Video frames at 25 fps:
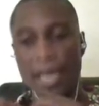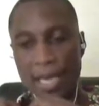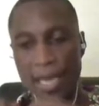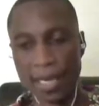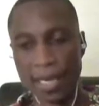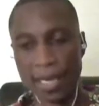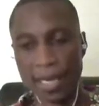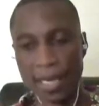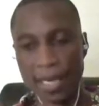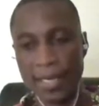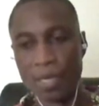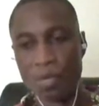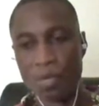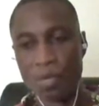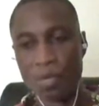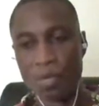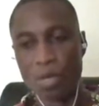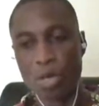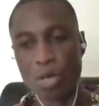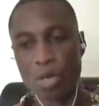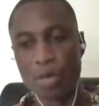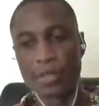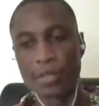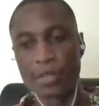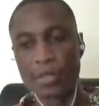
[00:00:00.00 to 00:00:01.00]
And then one
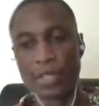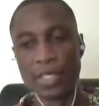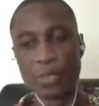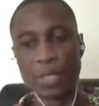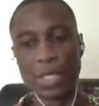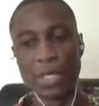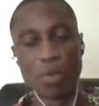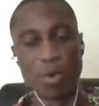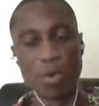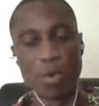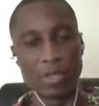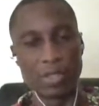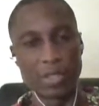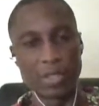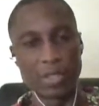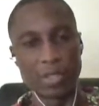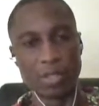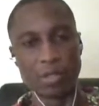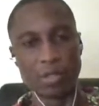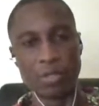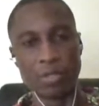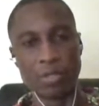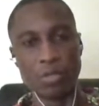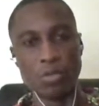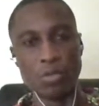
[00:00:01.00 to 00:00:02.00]
of the things we did was
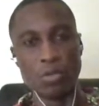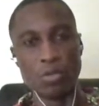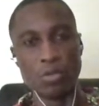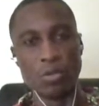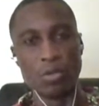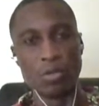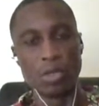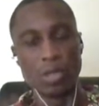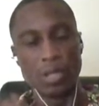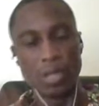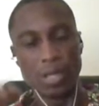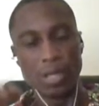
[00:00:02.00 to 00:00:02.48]
to